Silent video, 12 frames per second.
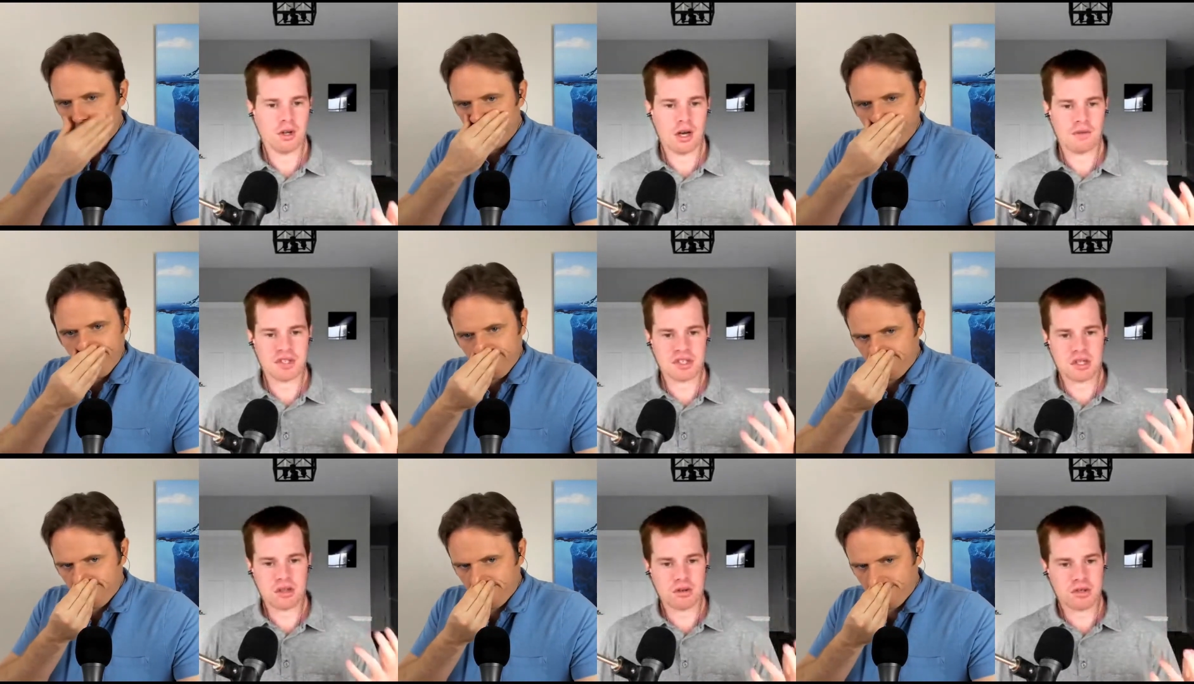
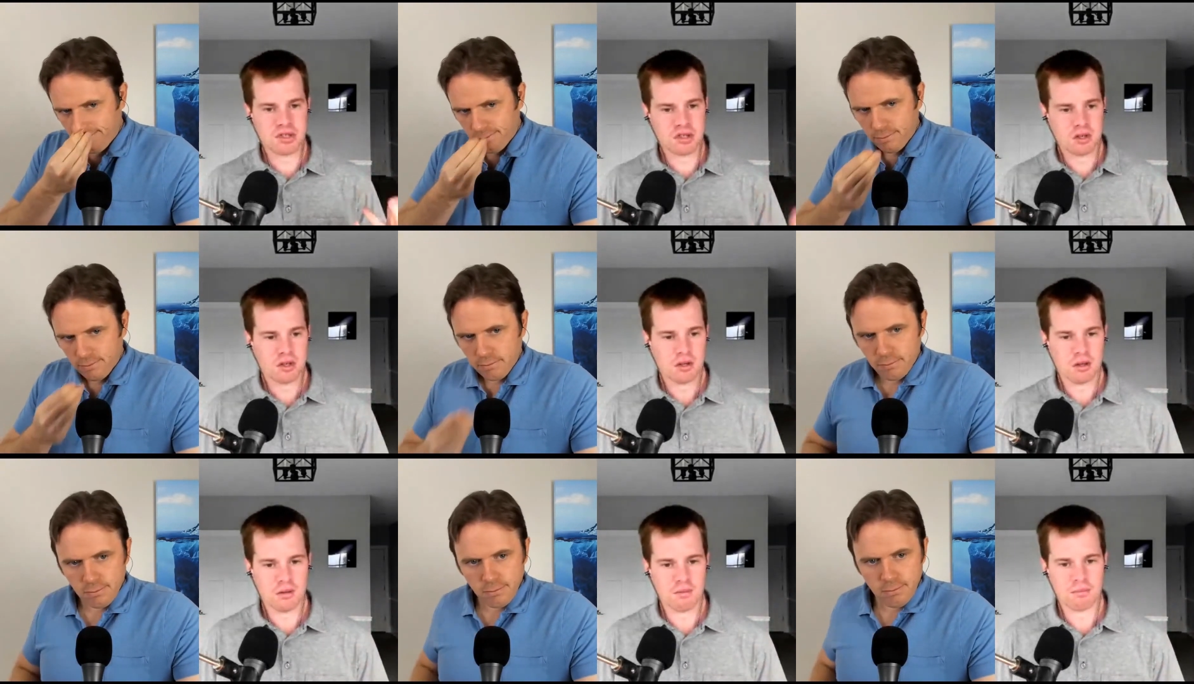Speaker 1: Obviously, there's
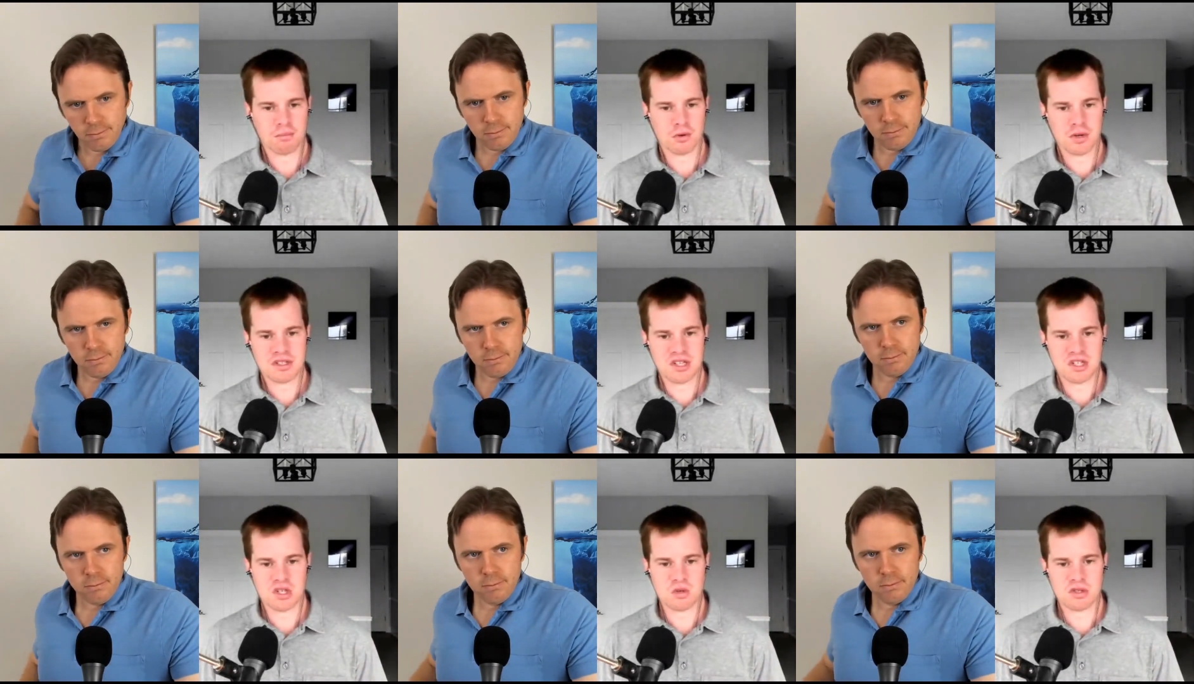um,
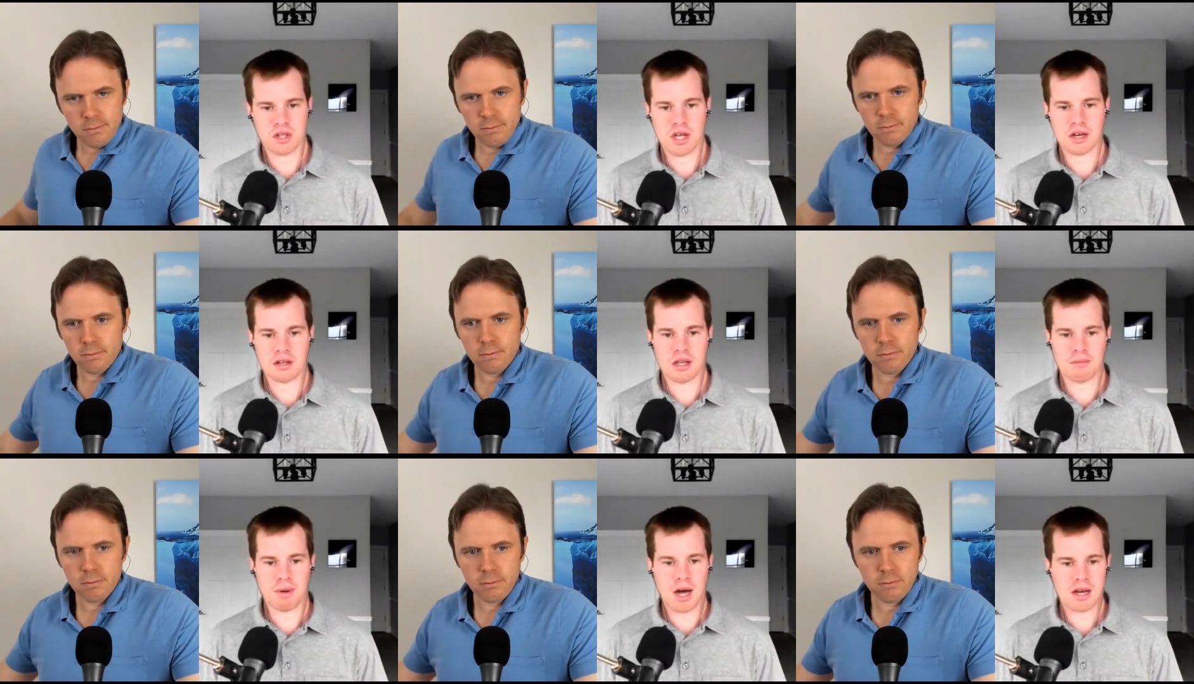creatine's used a lot in
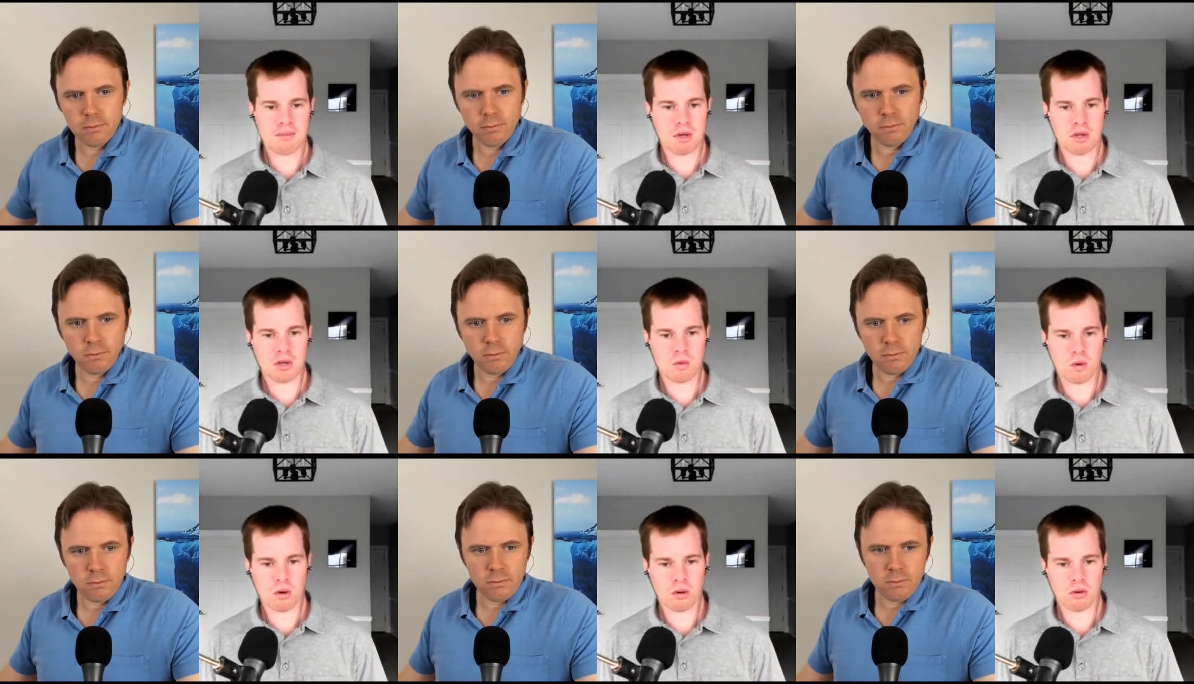like bodybuilding
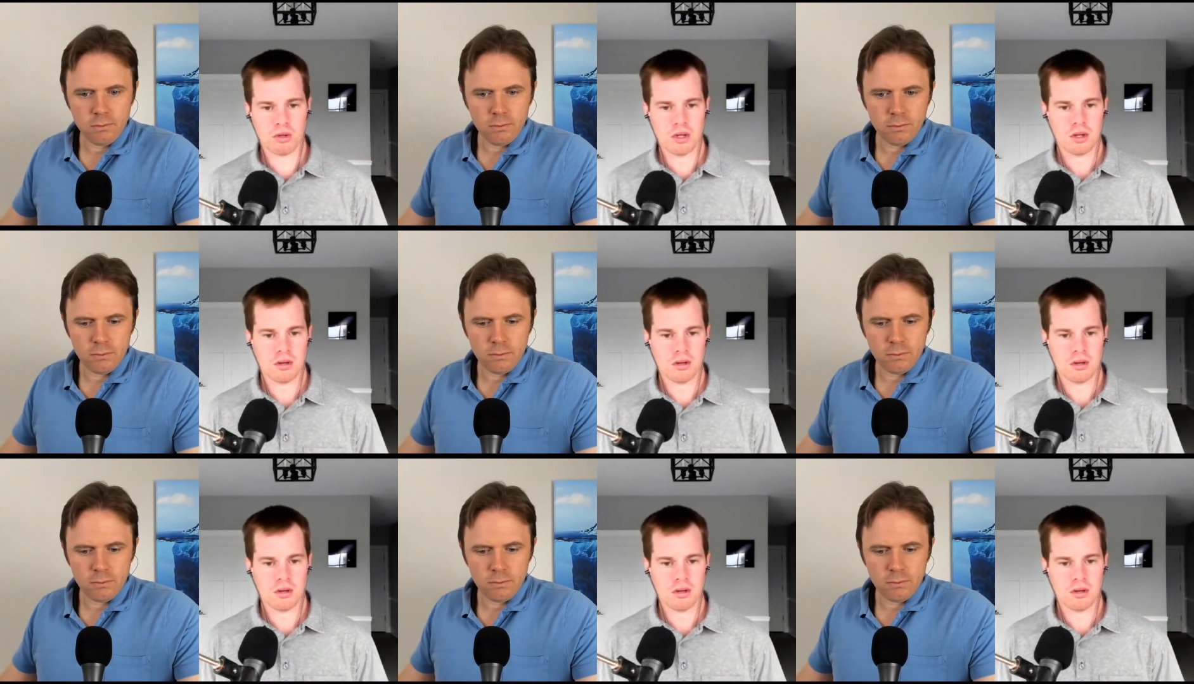world,